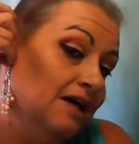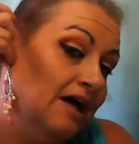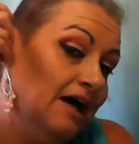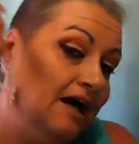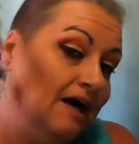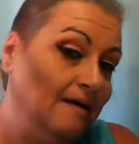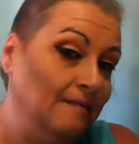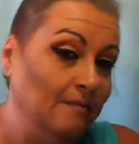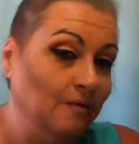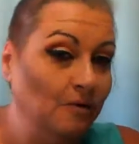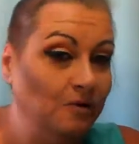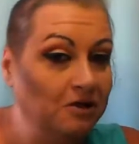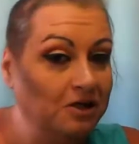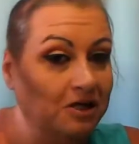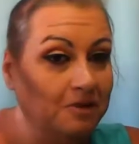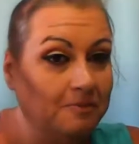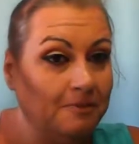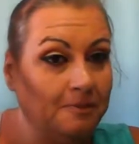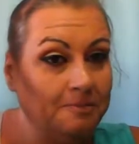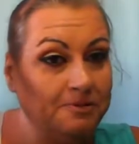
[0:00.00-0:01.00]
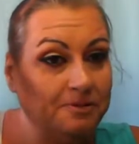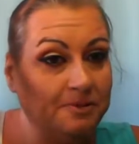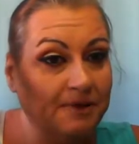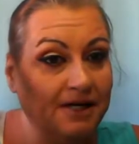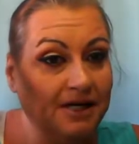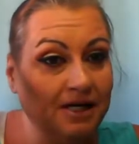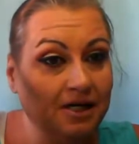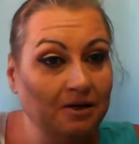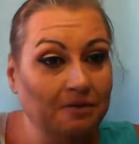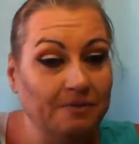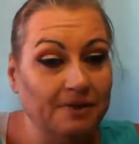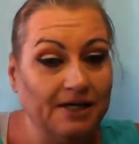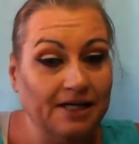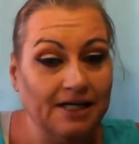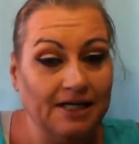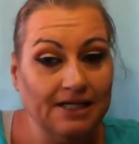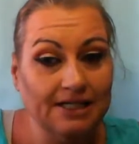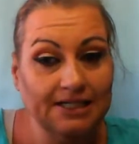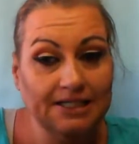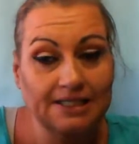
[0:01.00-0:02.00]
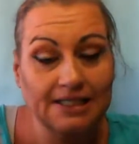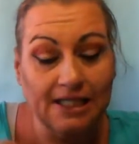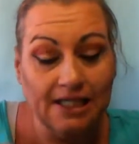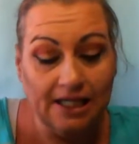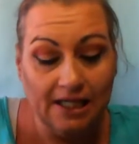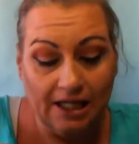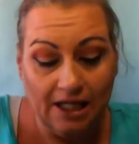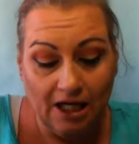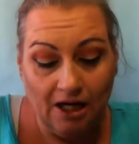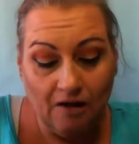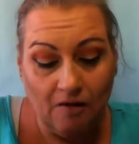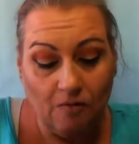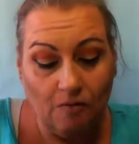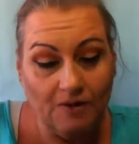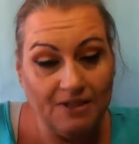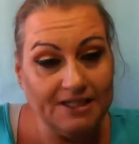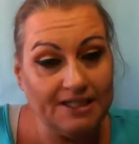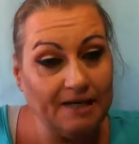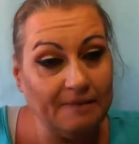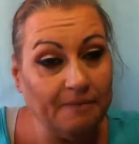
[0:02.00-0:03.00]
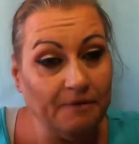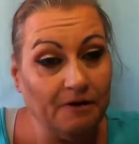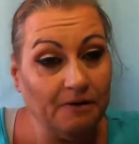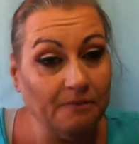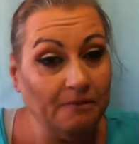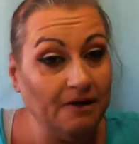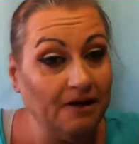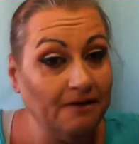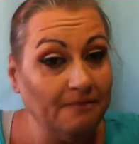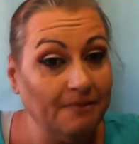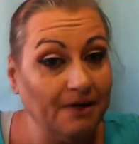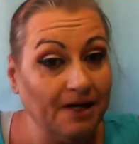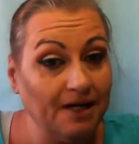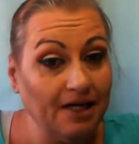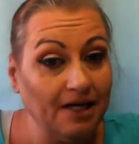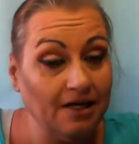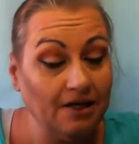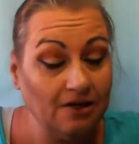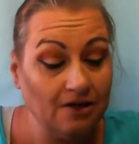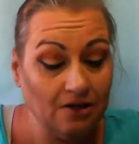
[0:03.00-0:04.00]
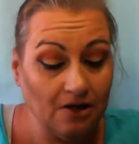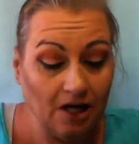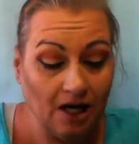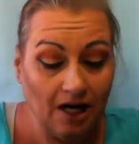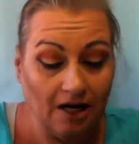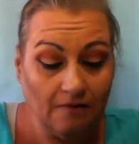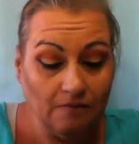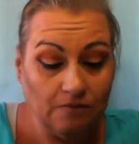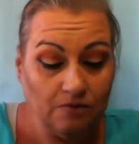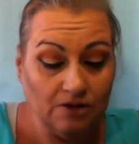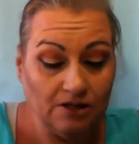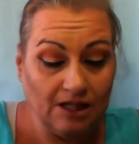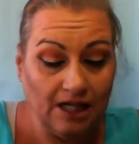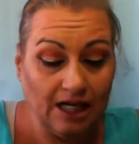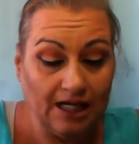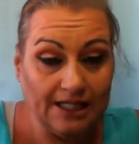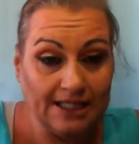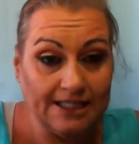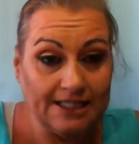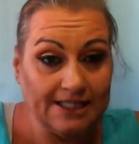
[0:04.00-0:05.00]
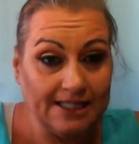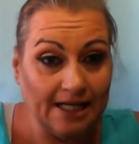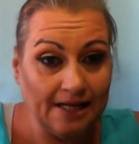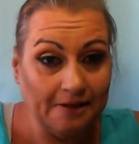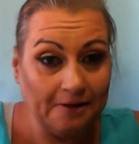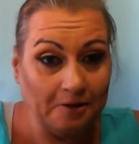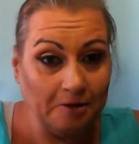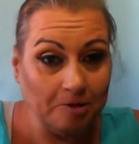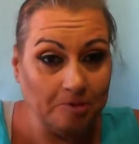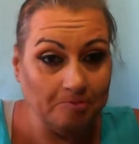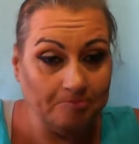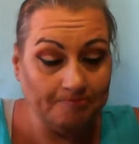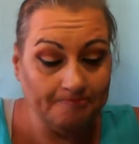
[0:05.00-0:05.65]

I'm holding them up to my ear because once I put them in my ear, I will not sell them.